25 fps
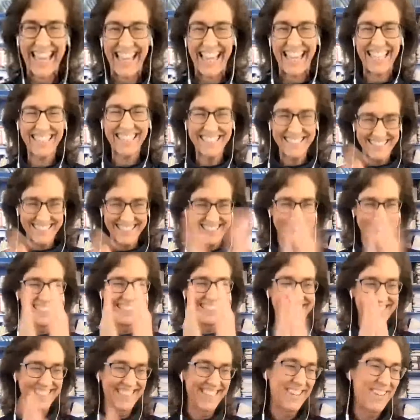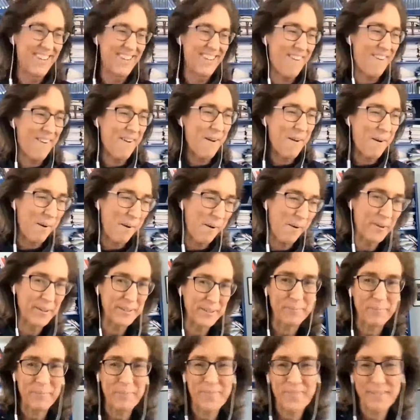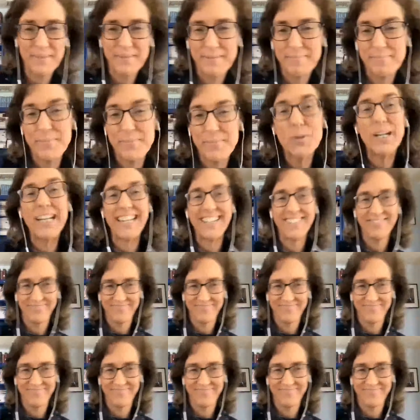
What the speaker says: this actually ties in beautifully with actually our